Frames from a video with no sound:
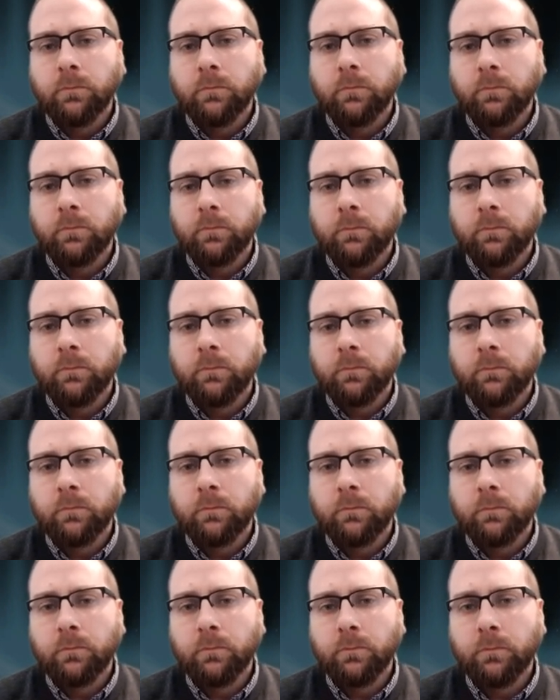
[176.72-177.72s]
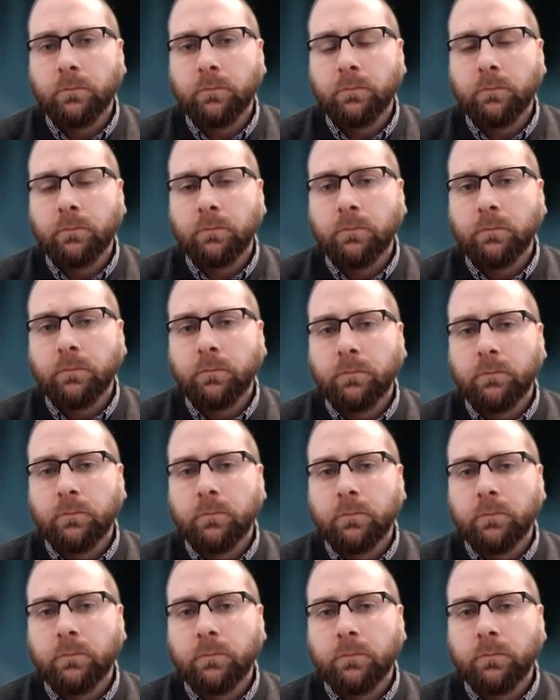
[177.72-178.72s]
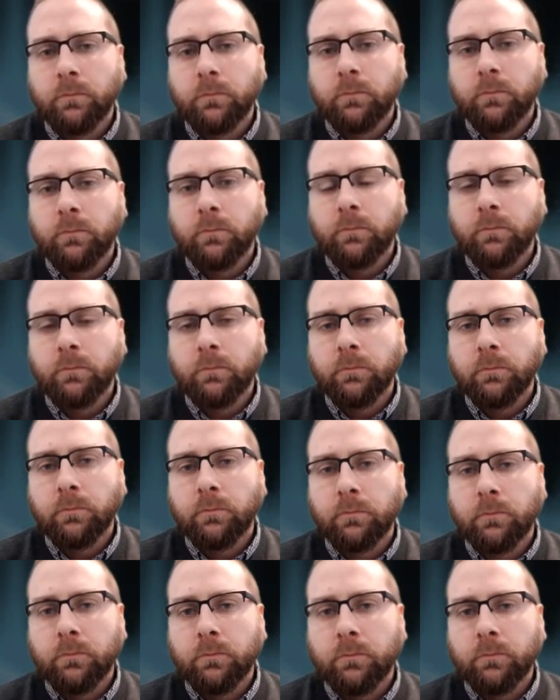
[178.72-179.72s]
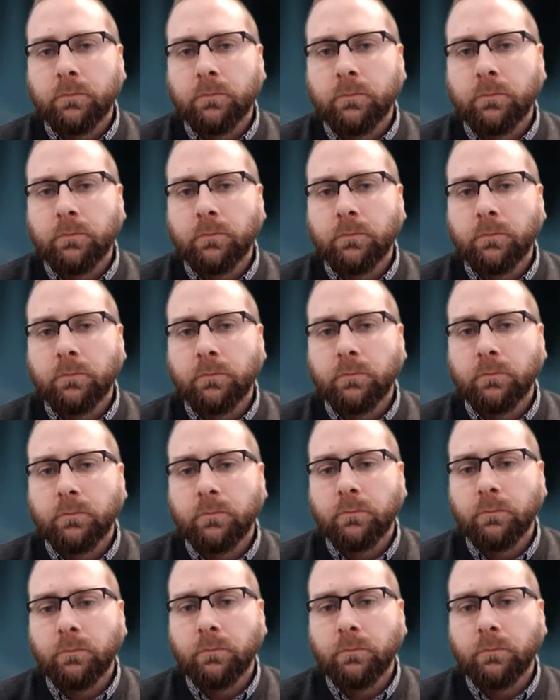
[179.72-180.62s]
The person shown says nothing.